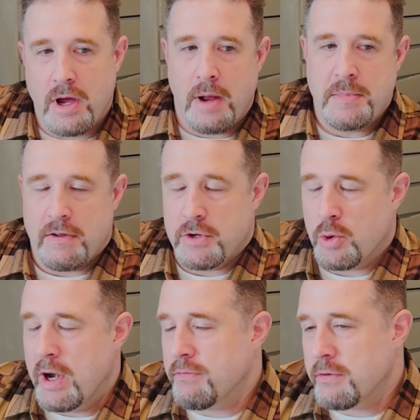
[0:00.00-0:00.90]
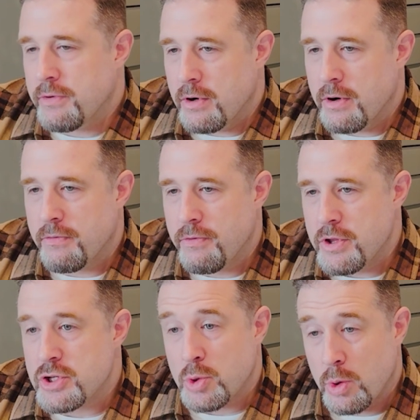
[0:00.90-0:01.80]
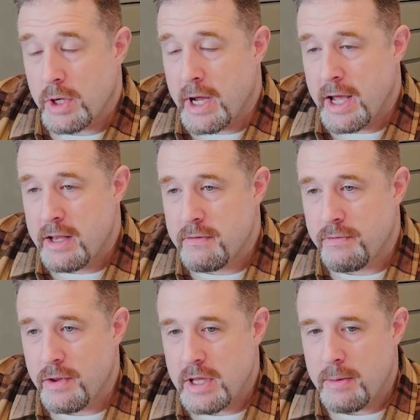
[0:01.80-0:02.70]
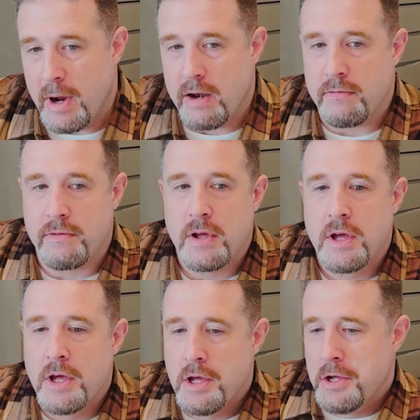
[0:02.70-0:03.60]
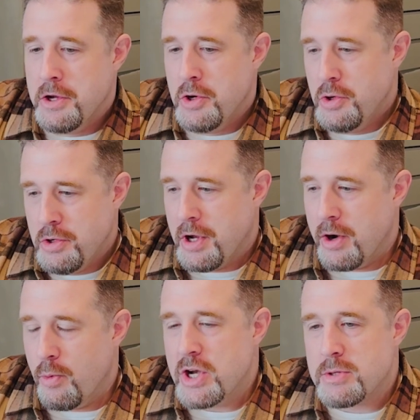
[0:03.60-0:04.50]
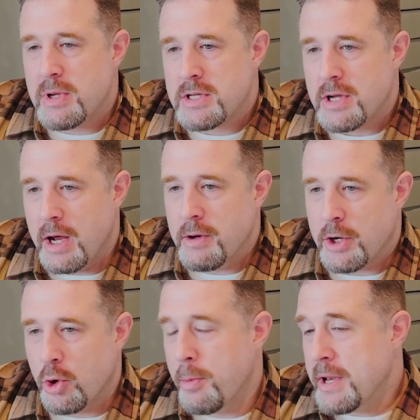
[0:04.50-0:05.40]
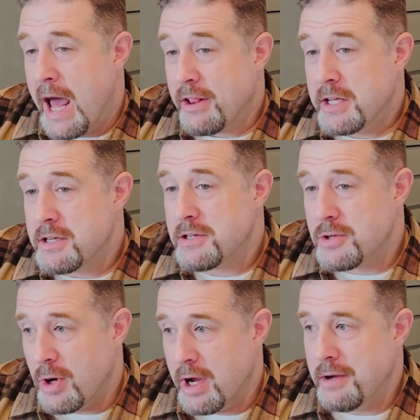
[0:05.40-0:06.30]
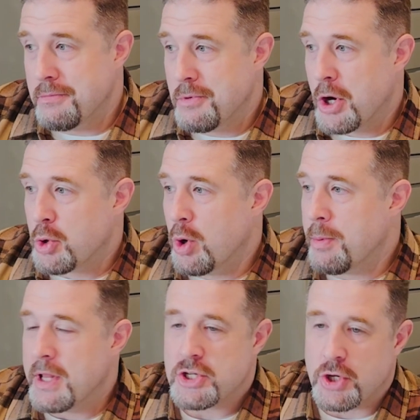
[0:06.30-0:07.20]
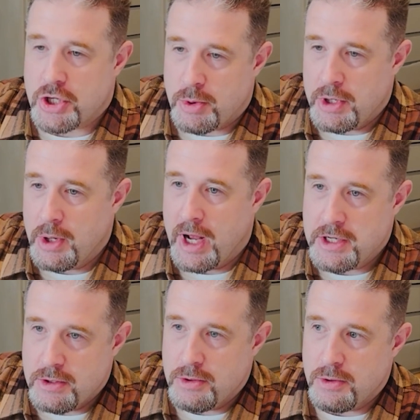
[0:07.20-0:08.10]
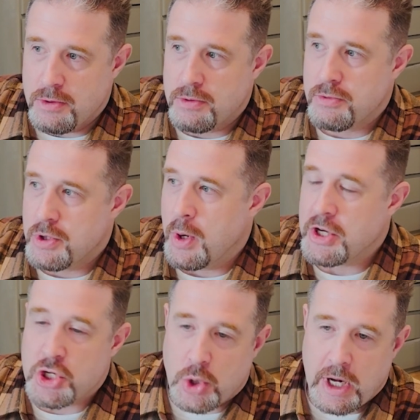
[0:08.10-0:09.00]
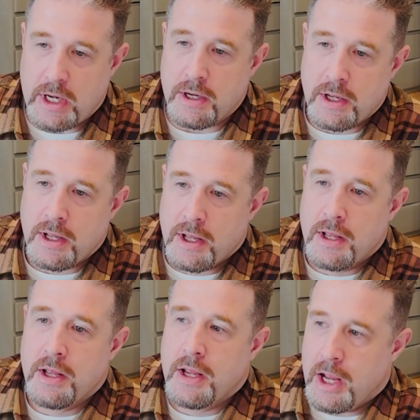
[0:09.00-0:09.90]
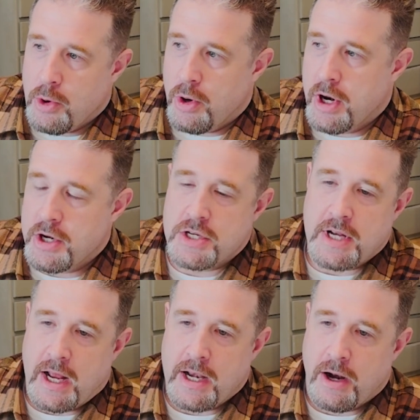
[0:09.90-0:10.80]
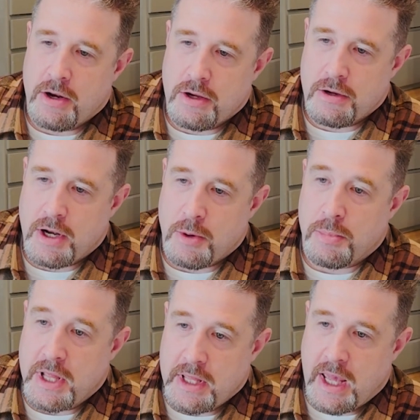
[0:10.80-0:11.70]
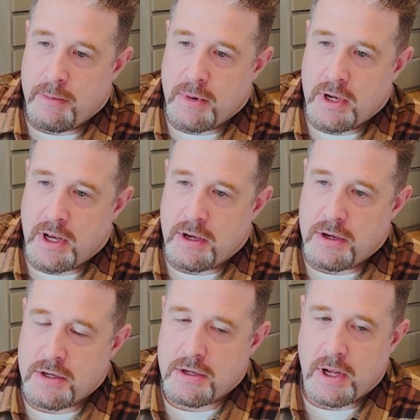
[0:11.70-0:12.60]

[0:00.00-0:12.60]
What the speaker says: I'm definitely grateful for the schooling I had and for the amount of kind of regiment. I grew up an athlete, so I grew up in that structure where you had to train in order to understand how to play the game, and